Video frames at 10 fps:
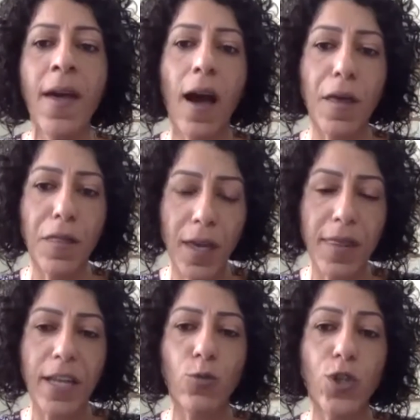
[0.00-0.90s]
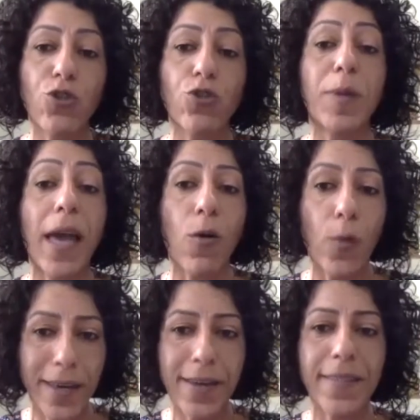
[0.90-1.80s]
I think that we should be
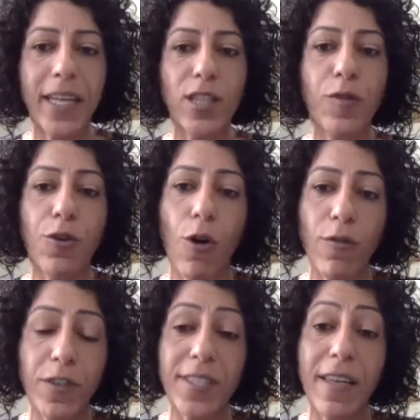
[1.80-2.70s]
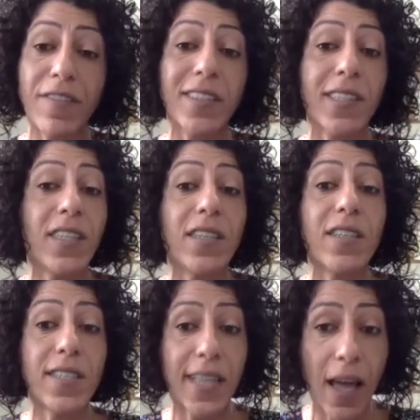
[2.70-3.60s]
aware that for over 70
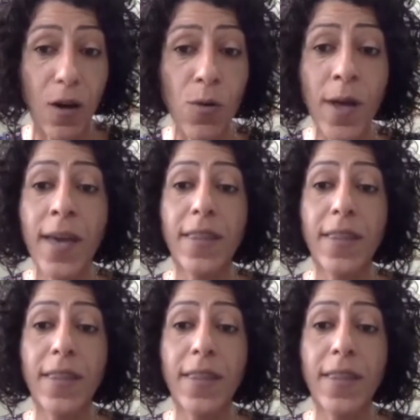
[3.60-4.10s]
years now,